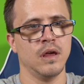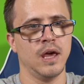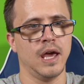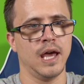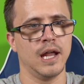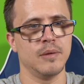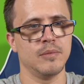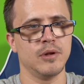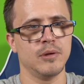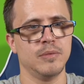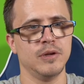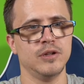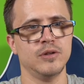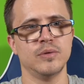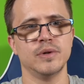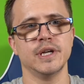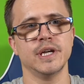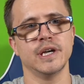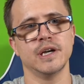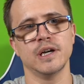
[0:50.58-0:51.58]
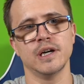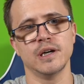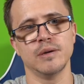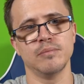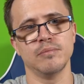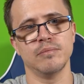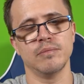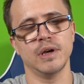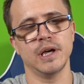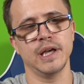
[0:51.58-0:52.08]
And I'm going to be doing
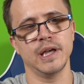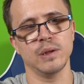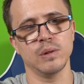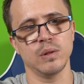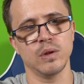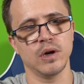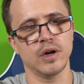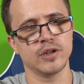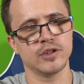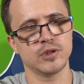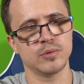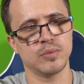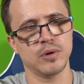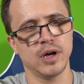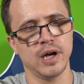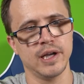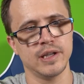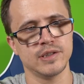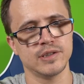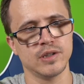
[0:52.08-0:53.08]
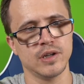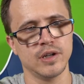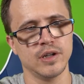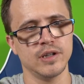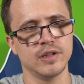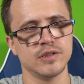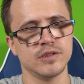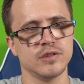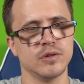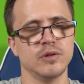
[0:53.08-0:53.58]
a launch price on
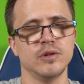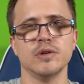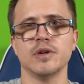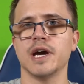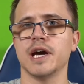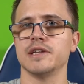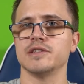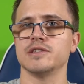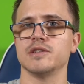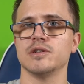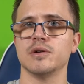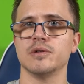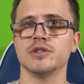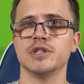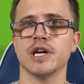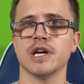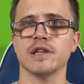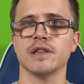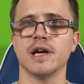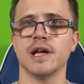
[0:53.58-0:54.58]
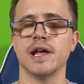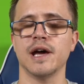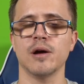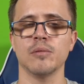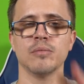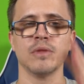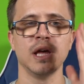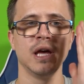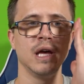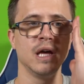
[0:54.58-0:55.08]
it, so you guys can go check that out.
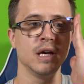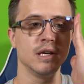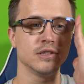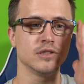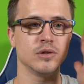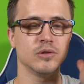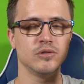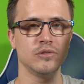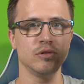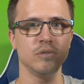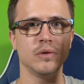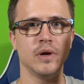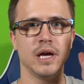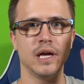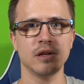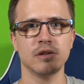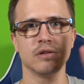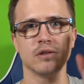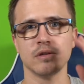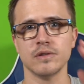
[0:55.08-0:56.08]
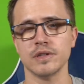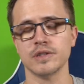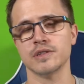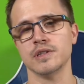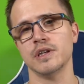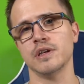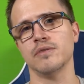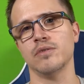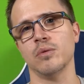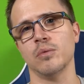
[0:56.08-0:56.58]
So to enter this
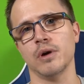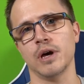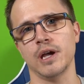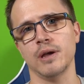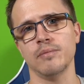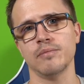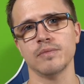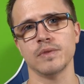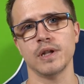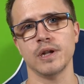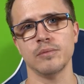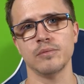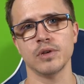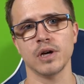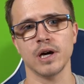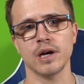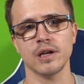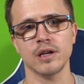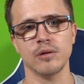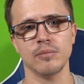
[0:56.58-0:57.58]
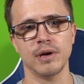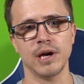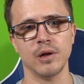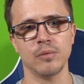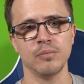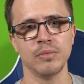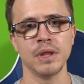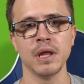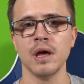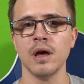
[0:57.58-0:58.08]
giveaway that I'm talking about,
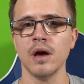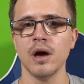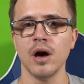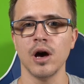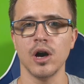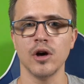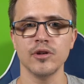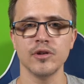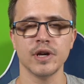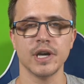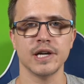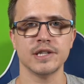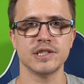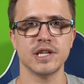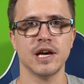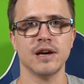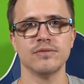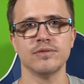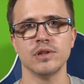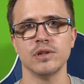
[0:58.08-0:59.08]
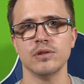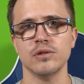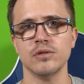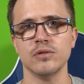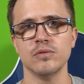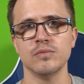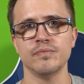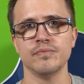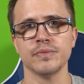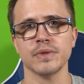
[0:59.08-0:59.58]
all you guys have to
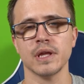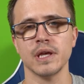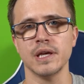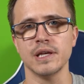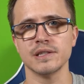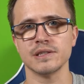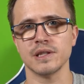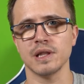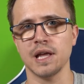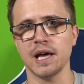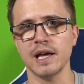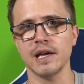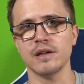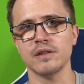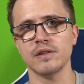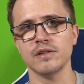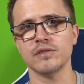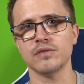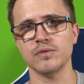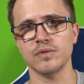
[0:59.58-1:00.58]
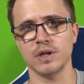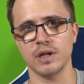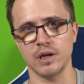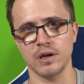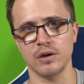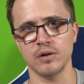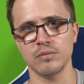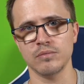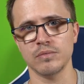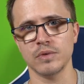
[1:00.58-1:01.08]
do is like this
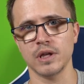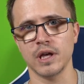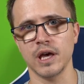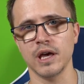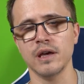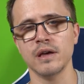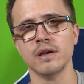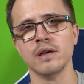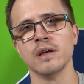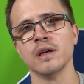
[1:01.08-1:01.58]
video, okay?